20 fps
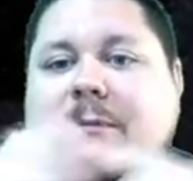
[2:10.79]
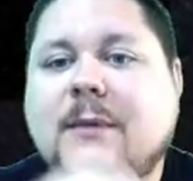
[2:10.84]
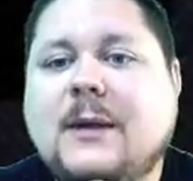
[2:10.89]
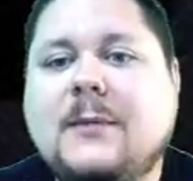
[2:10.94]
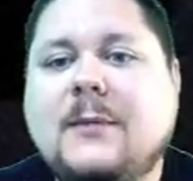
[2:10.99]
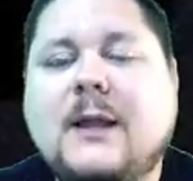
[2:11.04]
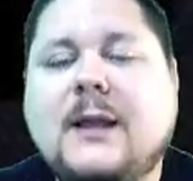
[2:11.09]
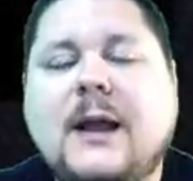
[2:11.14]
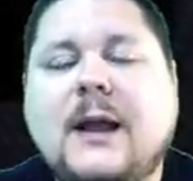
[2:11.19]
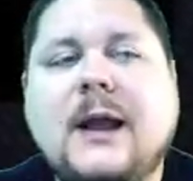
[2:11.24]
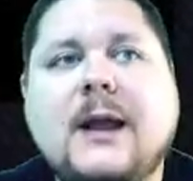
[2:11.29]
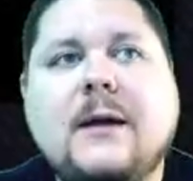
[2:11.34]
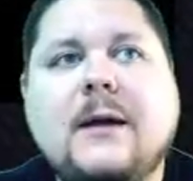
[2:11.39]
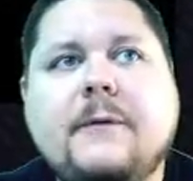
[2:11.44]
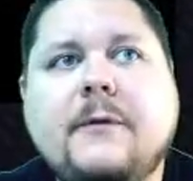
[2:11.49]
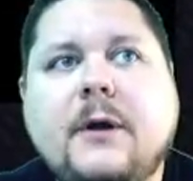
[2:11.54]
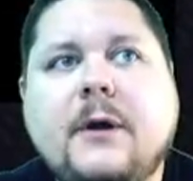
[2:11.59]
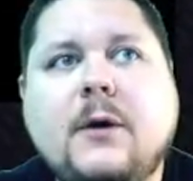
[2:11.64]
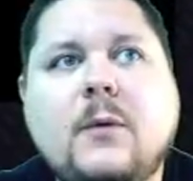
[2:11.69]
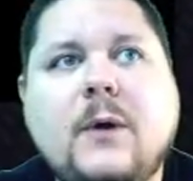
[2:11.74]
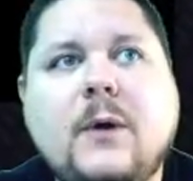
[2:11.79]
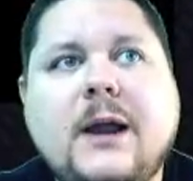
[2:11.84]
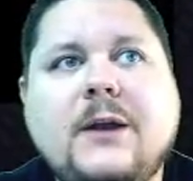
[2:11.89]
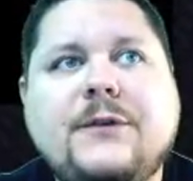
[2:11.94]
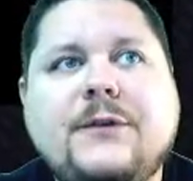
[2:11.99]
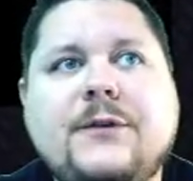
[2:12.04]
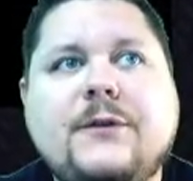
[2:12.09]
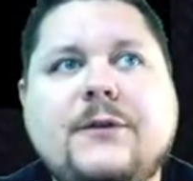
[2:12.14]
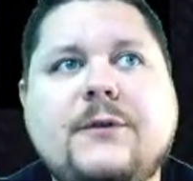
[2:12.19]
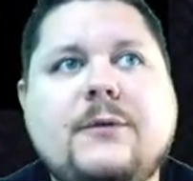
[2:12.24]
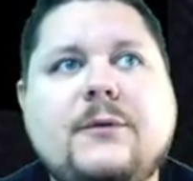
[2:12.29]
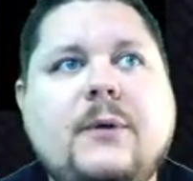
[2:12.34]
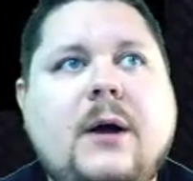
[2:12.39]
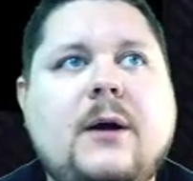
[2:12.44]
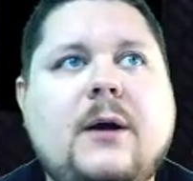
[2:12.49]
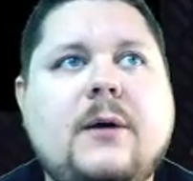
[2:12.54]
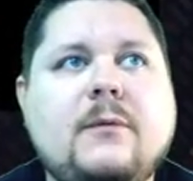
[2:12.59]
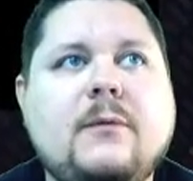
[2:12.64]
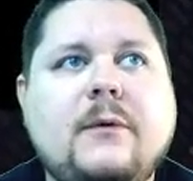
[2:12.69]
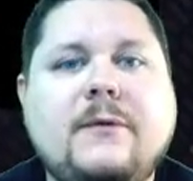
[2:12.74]
Maybe they have a way
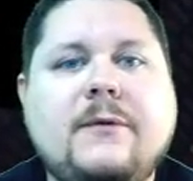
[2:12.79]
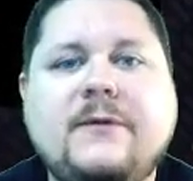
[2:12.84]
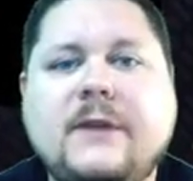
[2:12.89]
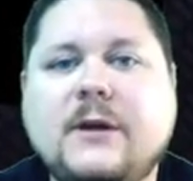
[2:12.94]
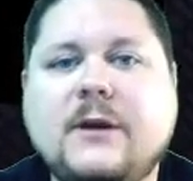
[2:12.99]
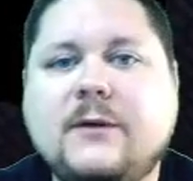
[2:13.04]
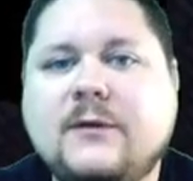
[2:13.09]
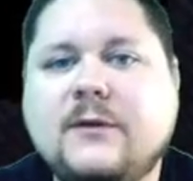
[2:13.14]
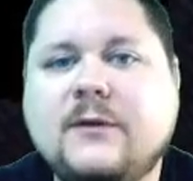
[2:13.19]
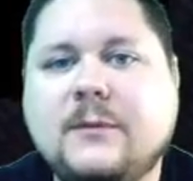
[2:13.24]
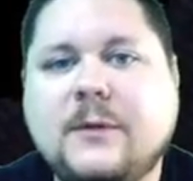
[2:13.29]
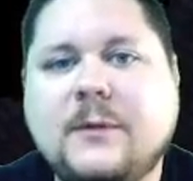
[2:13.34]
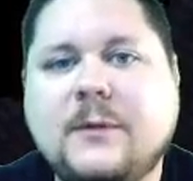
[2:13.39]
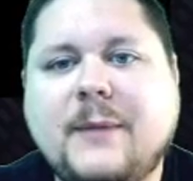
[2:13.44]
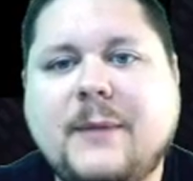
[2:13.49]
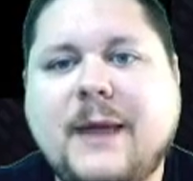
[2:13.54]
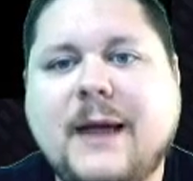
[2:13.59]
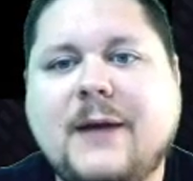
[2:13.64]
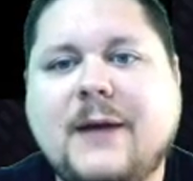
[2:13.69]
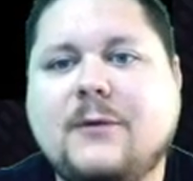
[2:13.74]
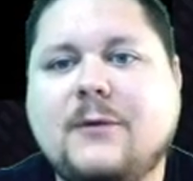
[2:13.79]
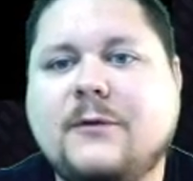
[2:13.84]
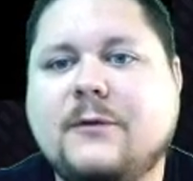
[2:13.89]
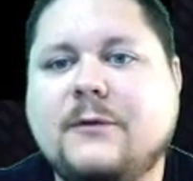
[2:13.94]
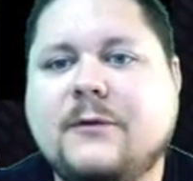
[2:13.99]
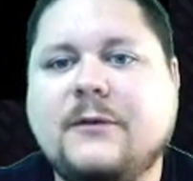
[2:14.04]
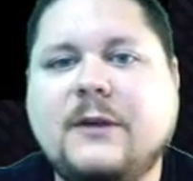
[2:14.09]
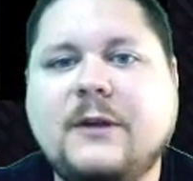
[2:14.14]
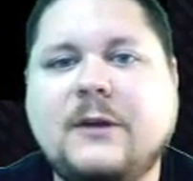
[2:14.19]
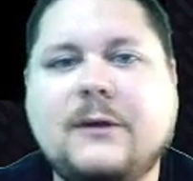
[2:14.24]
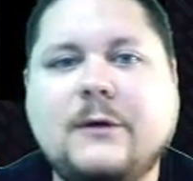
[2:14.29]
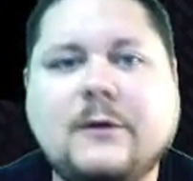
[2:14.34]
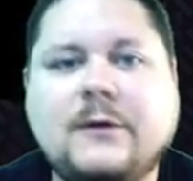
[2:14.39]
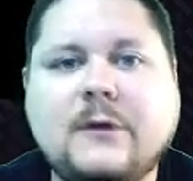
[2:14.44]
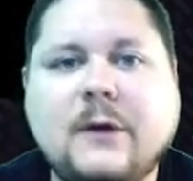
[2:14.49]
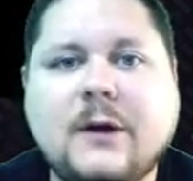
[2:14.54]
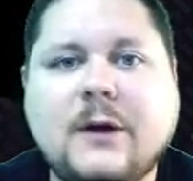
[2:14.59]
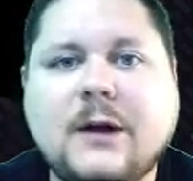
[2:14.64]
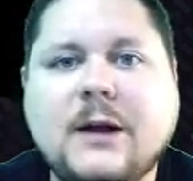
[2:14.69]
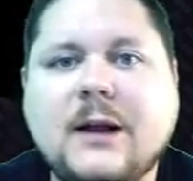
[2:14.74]
to review some of the battles or see who's
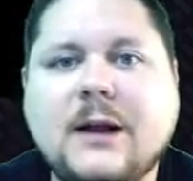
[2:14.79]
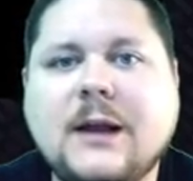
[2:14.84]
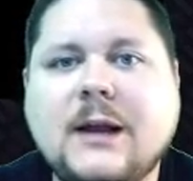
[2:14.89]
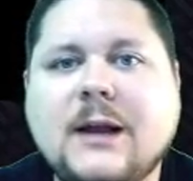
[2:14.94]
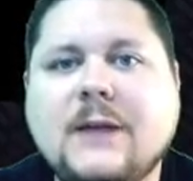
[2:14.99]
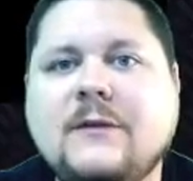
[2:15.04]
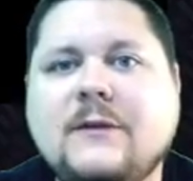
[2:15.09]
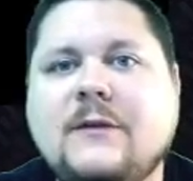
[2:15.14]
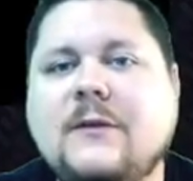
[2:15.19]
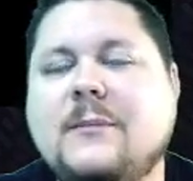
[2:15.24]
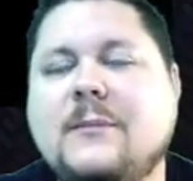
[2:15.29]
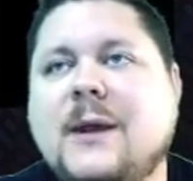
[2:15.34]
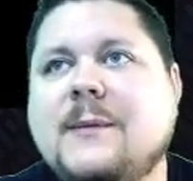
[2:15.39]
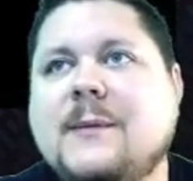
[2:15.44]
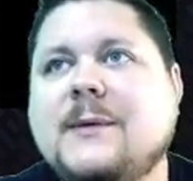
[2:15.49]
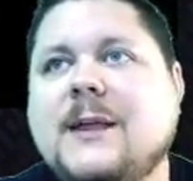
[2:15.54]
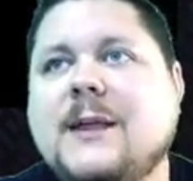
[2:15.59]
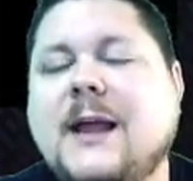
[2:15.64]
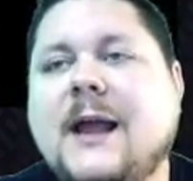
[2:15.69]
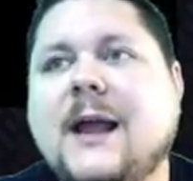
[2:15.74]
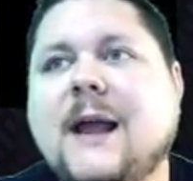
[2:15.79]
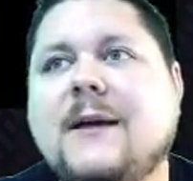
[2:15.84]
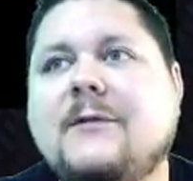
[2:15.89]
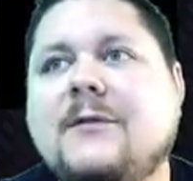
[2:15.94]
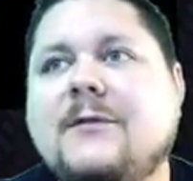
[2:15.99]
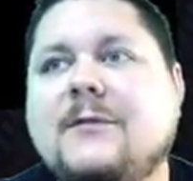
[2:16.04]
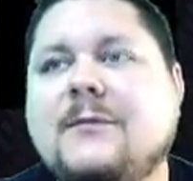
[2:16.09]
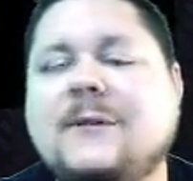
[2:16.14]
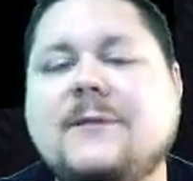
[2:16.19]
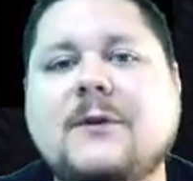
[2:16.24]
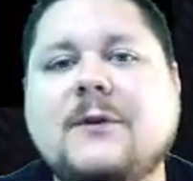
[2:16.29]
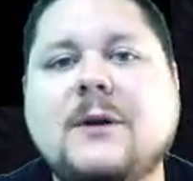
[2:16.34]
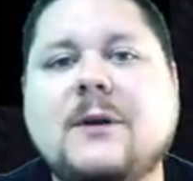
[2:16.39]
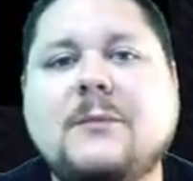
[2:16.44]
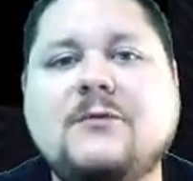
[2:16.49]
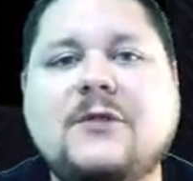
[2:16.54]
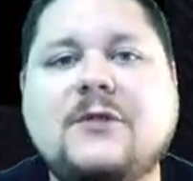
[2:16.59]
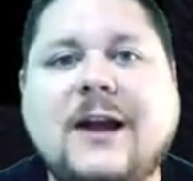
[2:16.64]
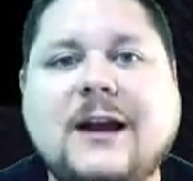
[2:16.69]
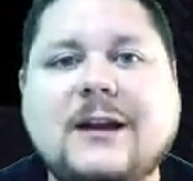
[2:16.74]
gone in against you. Maybe they have some different
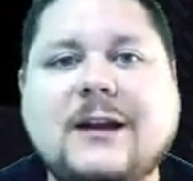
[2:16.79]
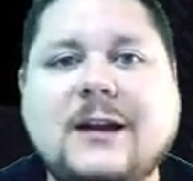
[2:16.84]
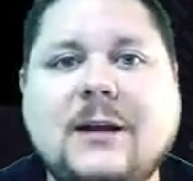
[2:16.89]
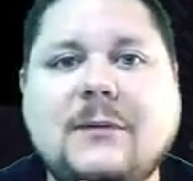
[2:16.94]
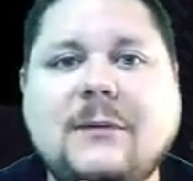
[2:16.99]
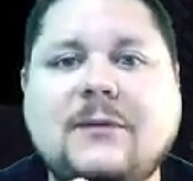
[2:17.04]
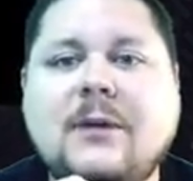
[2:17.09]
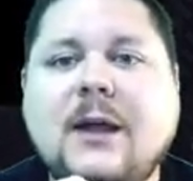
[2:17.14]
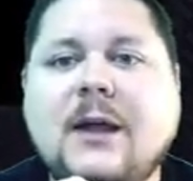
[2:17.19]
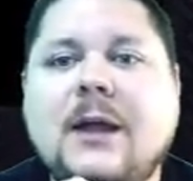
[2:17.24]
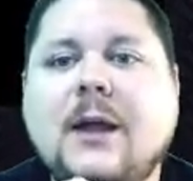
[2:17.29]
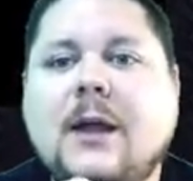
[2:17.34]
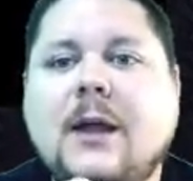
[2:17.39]
objectives.